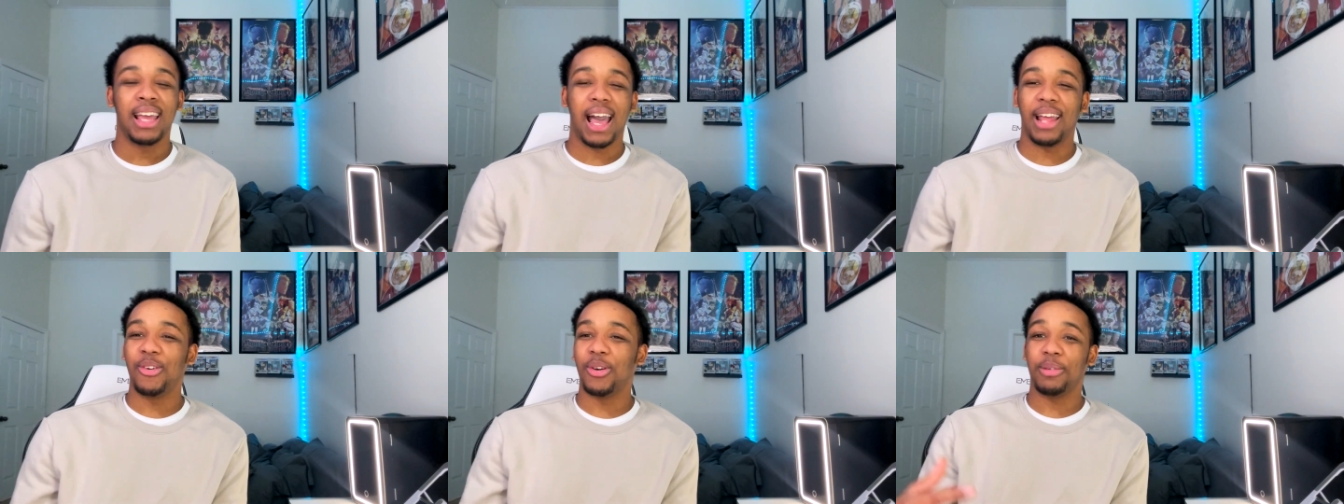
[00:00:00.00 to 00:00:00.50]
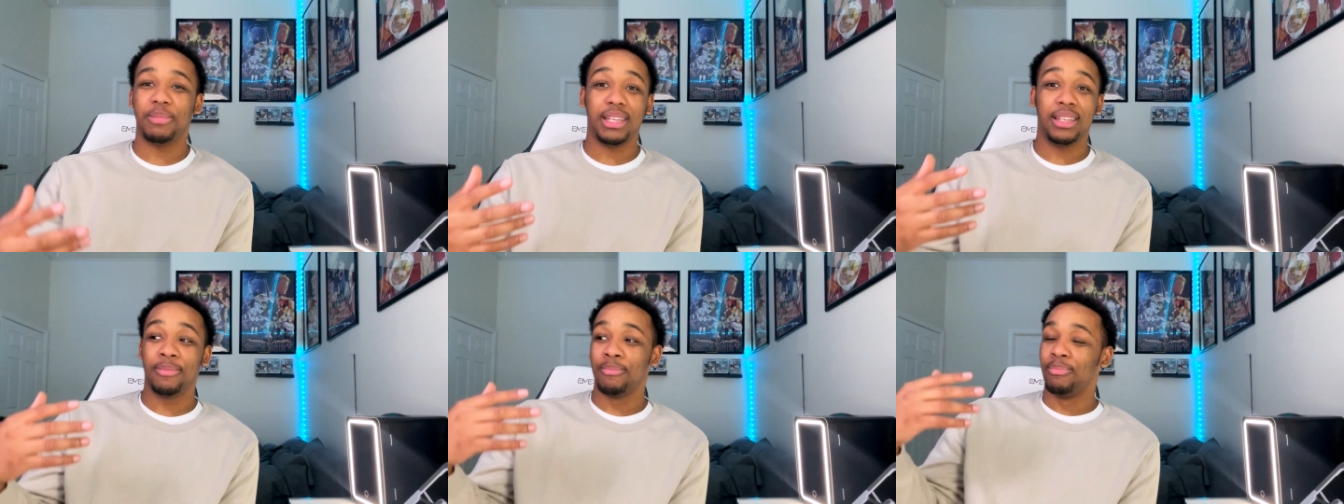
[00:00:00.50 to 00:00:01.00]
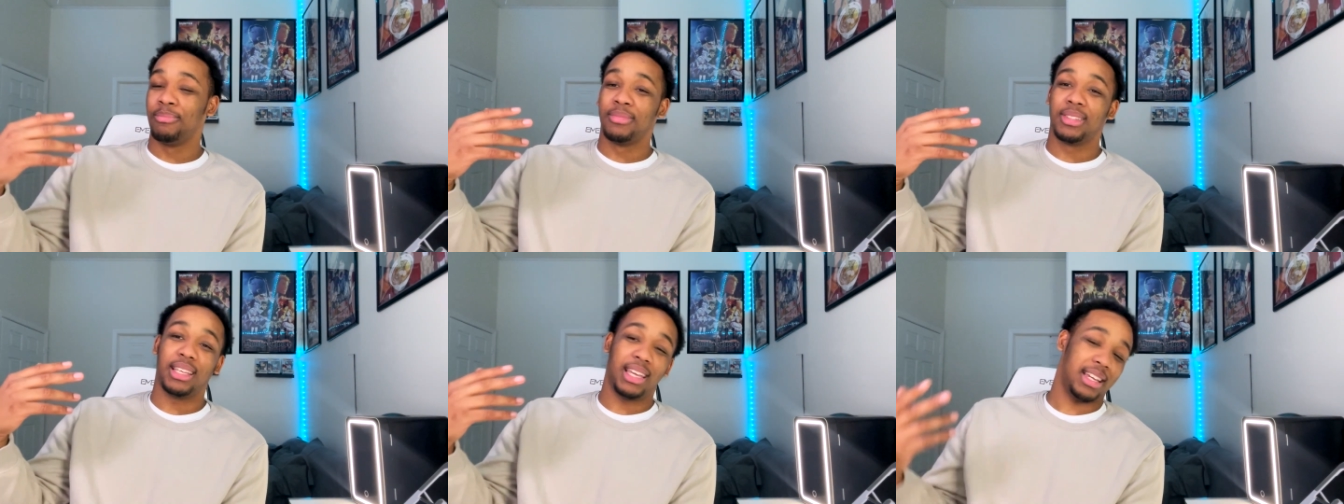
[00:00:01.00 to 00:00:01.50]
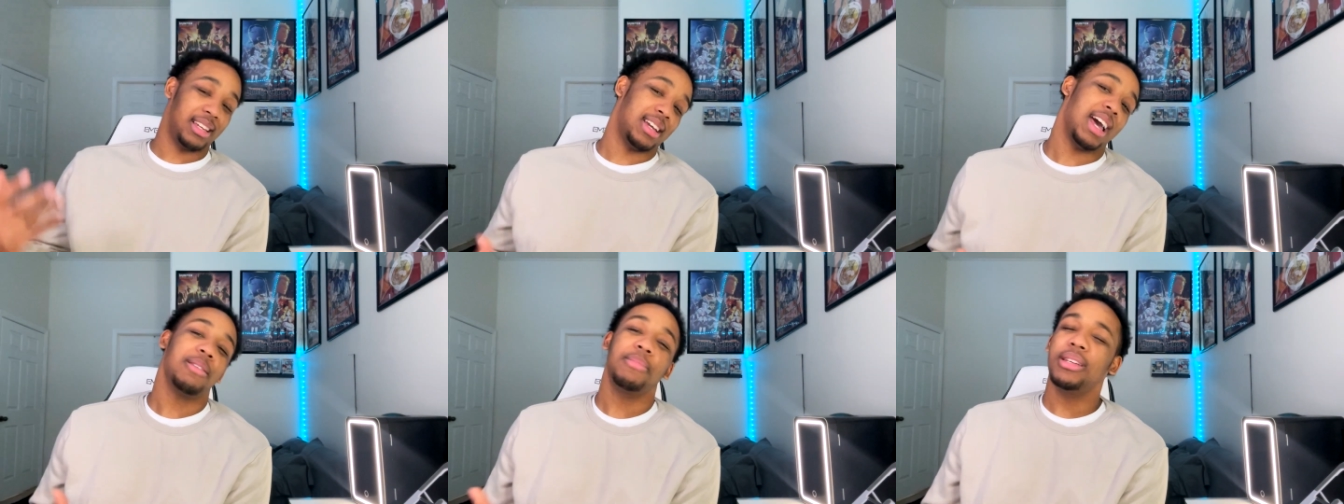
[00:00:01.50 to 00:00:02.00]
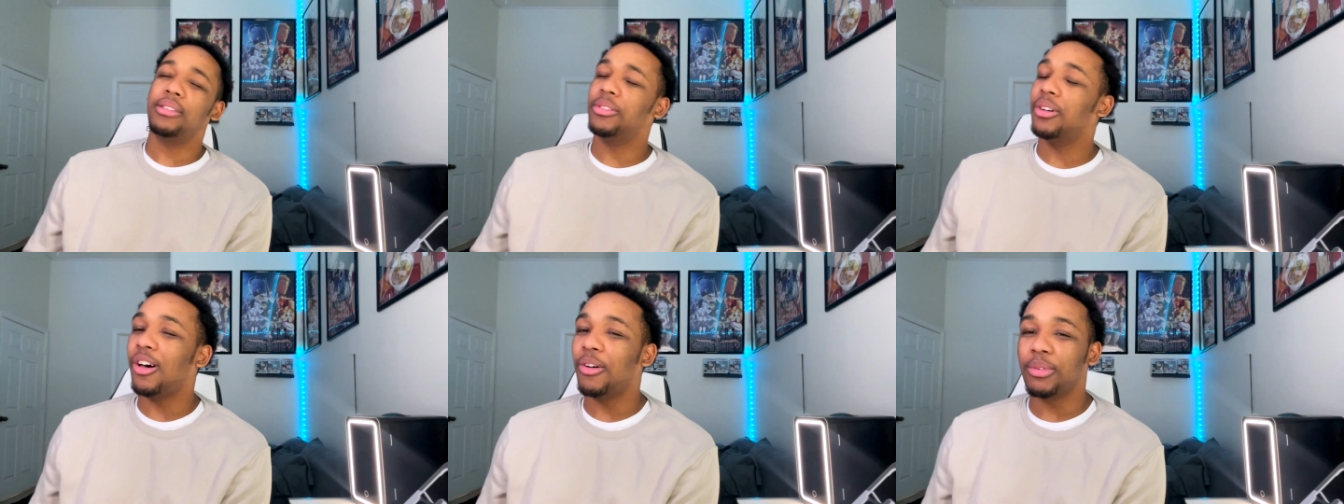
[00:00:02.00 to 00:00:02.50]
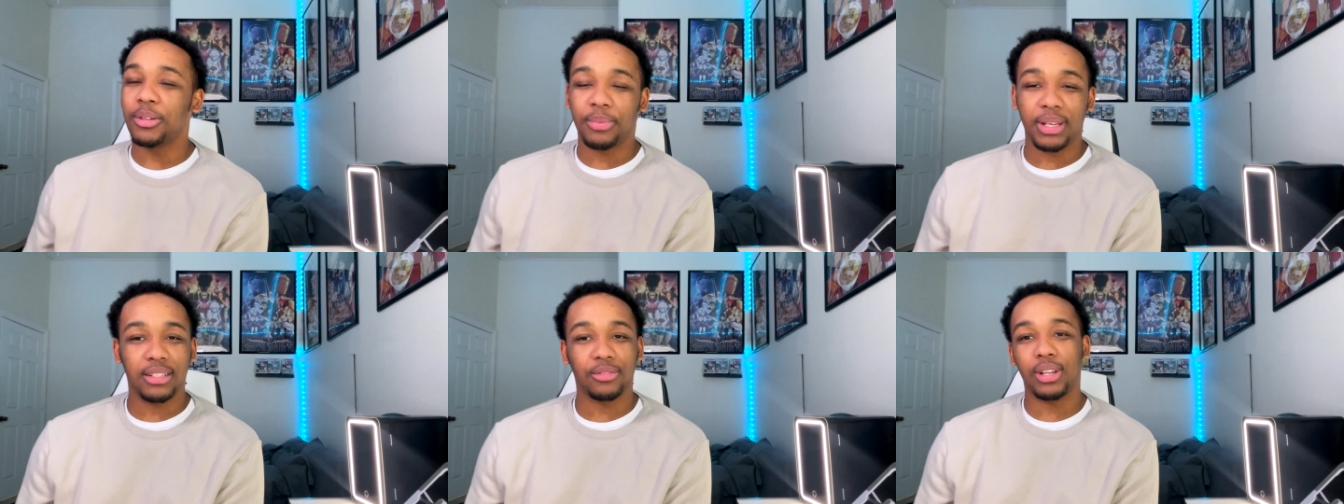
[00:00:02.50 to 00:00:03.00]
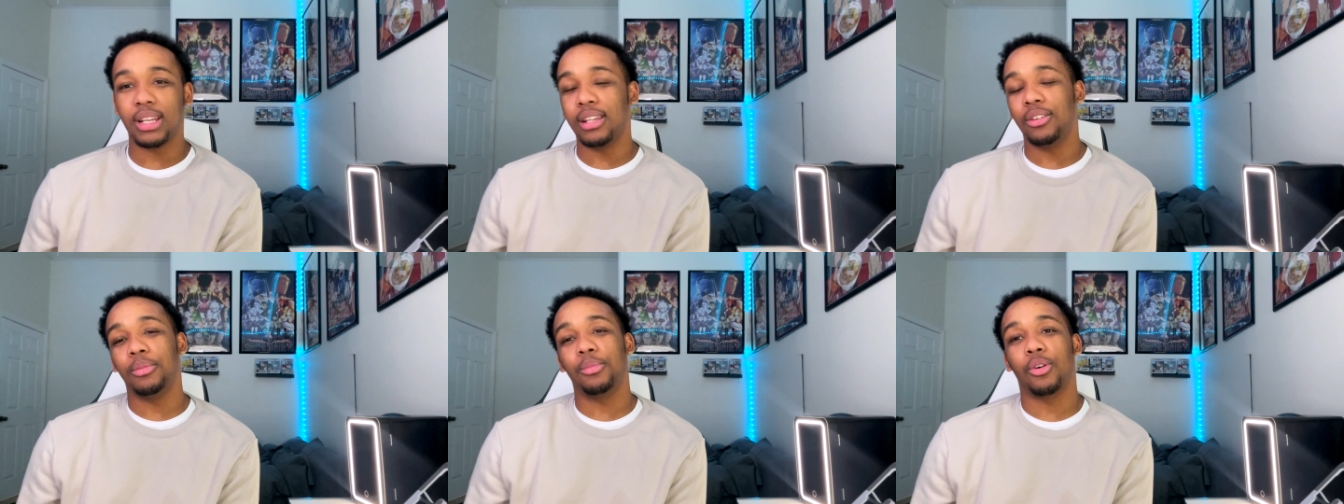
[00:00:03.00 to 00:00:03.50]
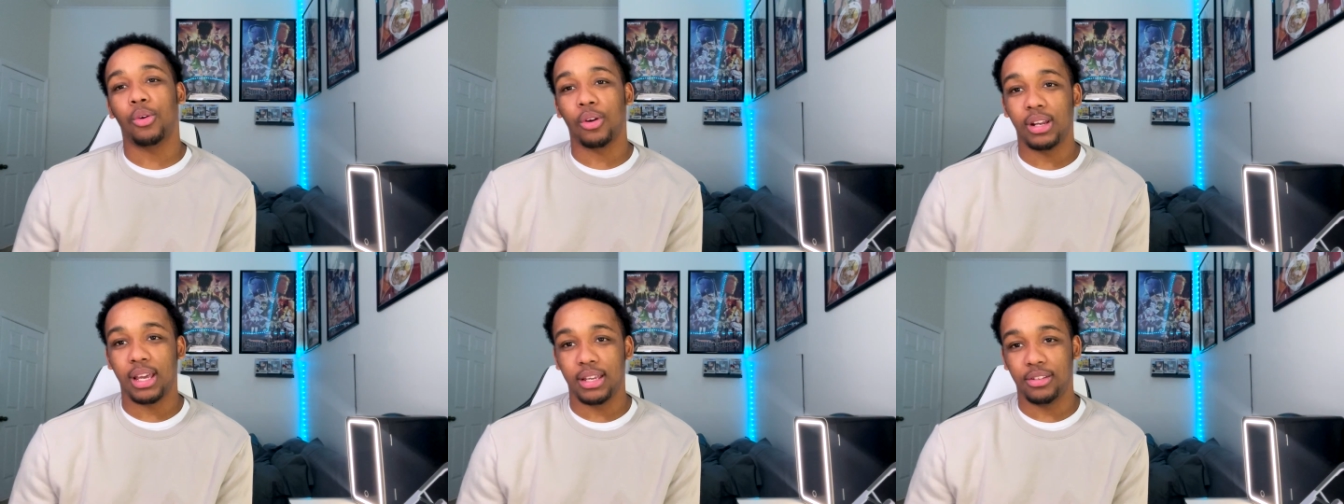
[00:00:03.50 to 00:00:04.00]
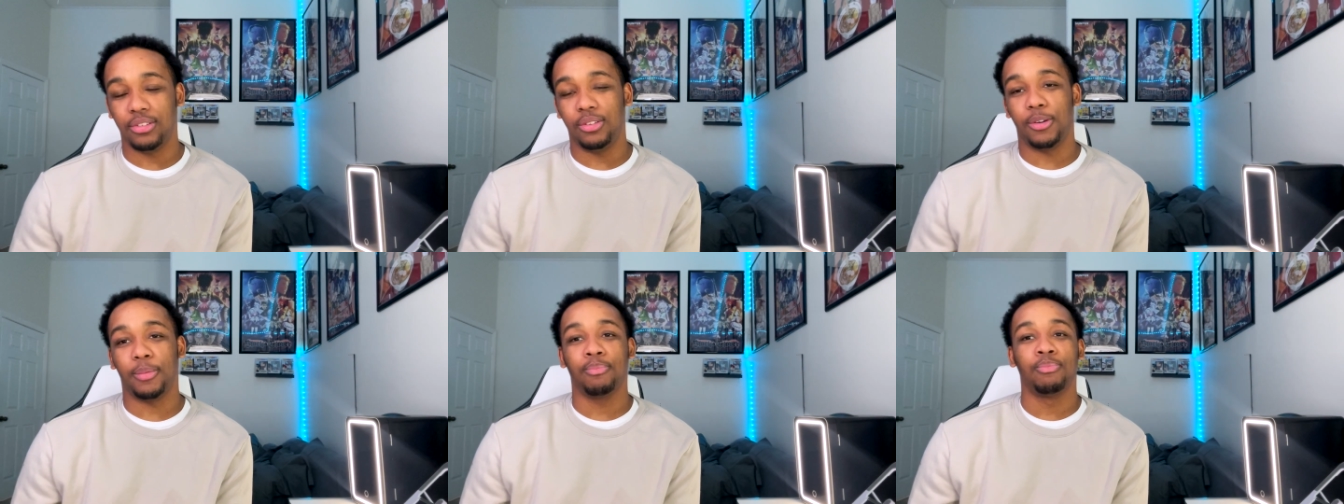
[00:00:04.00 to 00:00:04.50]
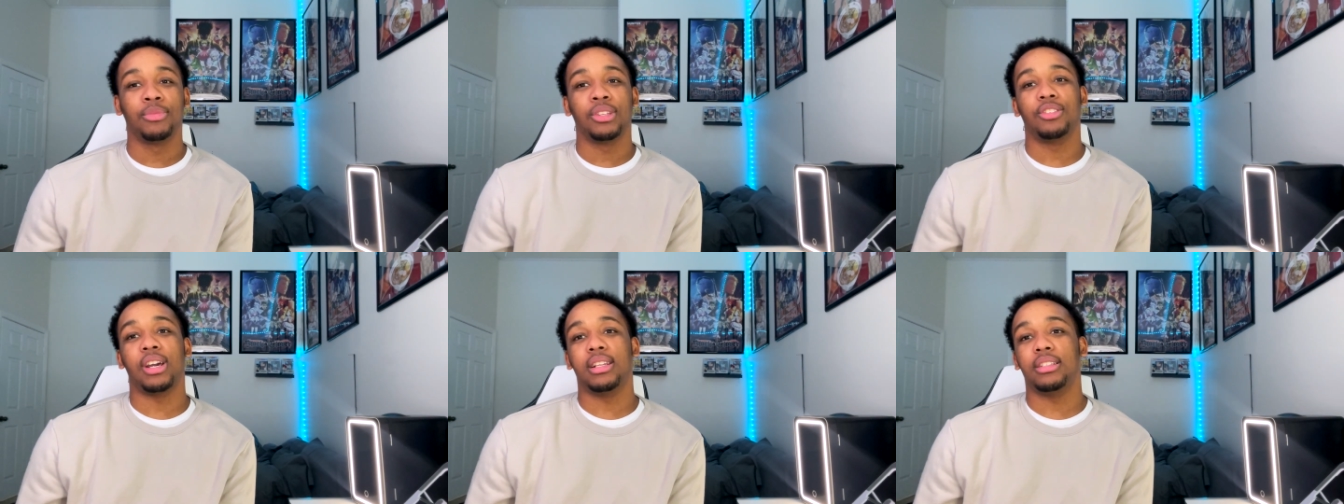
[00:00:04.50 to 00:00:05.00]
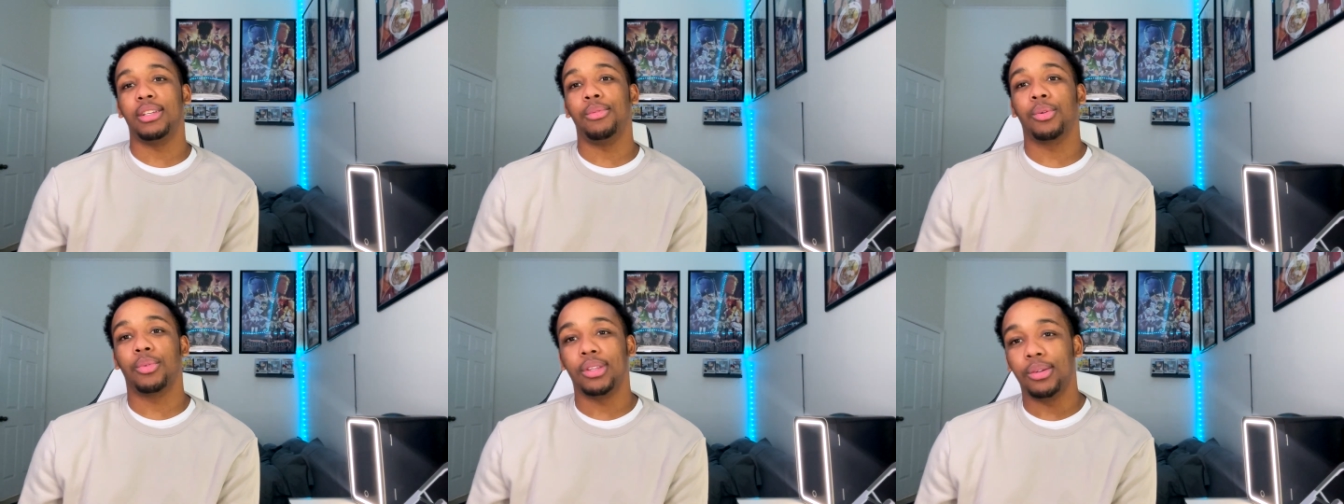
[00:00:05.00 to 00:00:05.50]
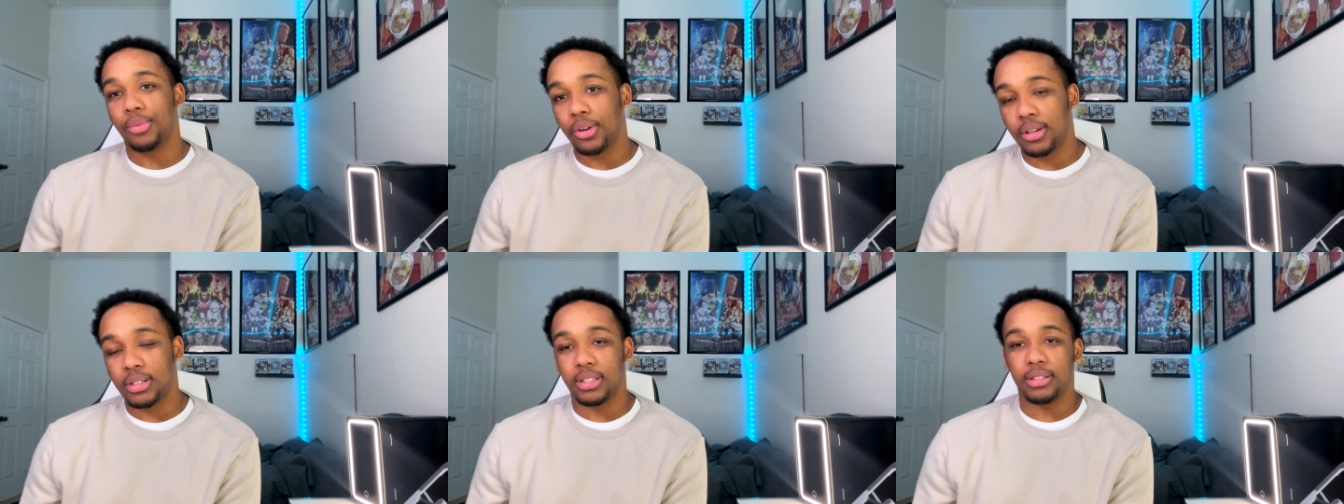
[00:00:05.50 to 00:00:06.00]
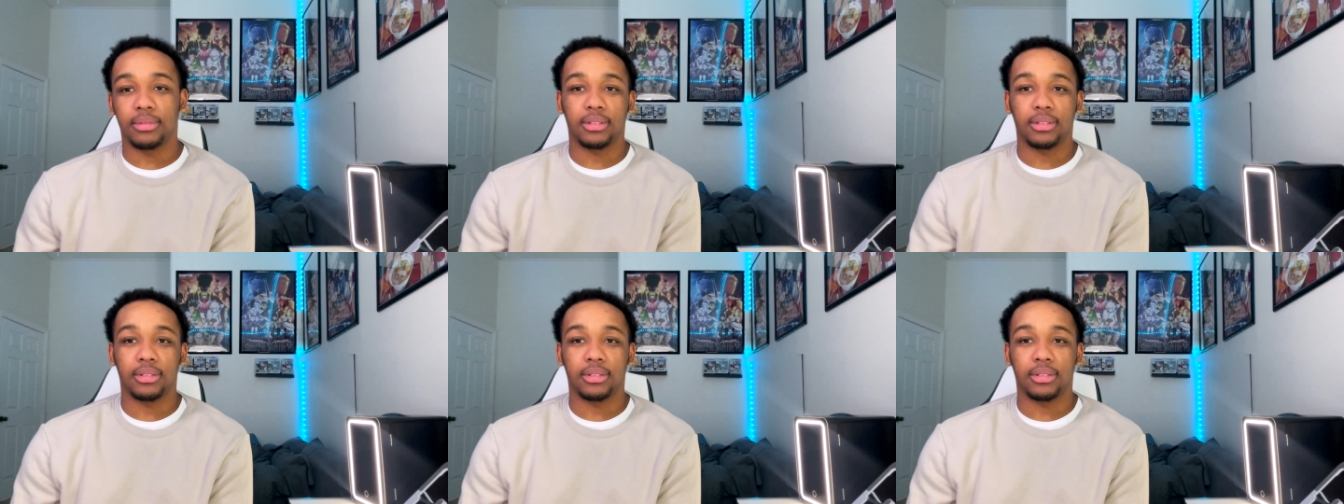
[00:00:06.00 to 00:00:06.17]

I know it could be, it kind of be a little all over the place. I'm trying to get a little more organized, you know, trying to see what really works.